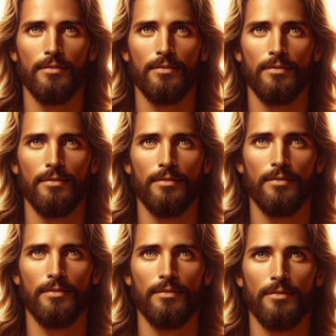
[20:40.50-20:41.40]

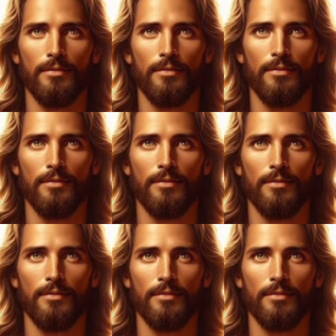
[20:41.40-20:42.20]
(no one is talking)